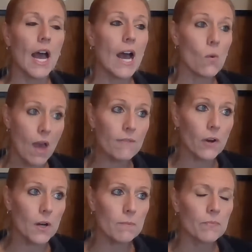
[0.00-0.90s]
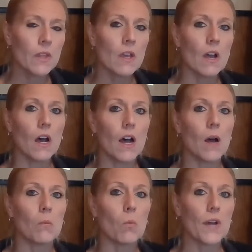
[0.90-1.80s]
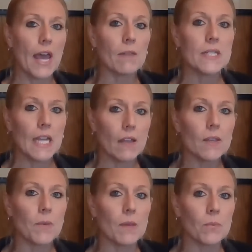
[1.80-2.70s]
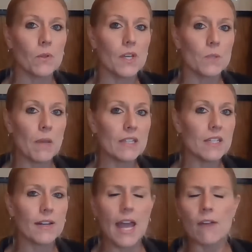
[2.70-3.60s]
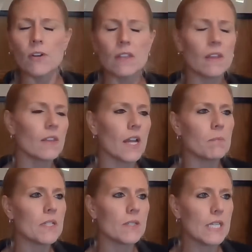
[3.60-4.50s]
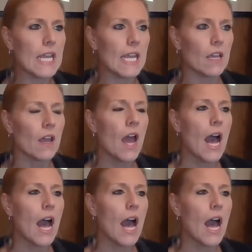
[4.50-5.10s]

However, what I've been telling people is based on everything that I've been seeing,